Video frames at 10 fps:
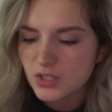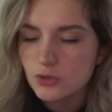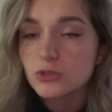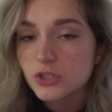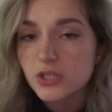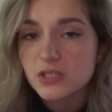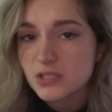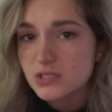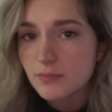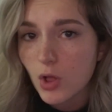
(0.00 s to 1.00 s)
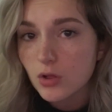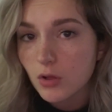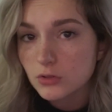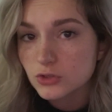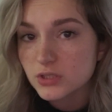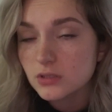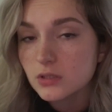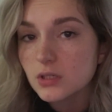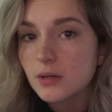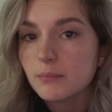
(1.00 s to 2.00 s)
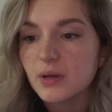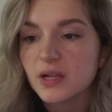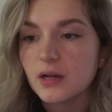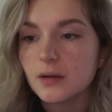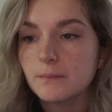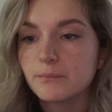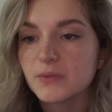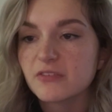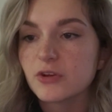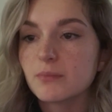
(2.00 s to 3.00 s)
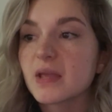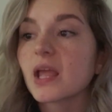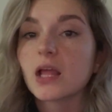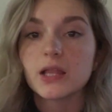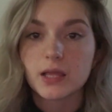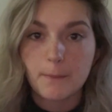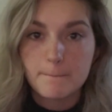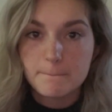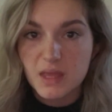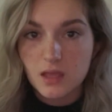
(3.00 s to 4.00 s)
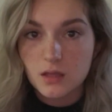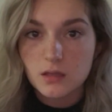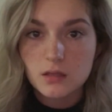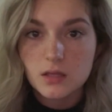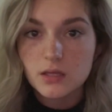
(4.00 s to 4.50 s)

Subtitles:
Usually it's a small cauldron, but if you're making like a big